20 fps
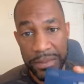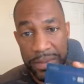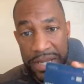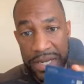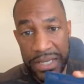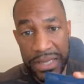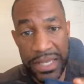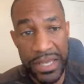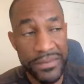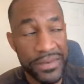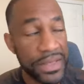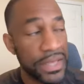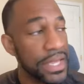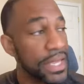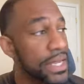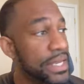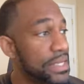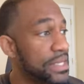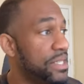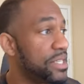I'm going to leave a
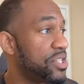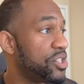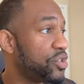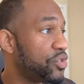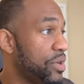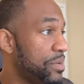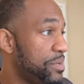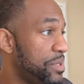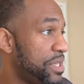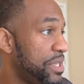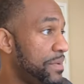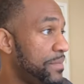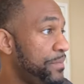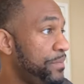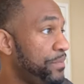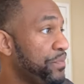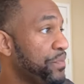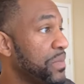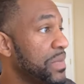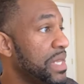link in the description.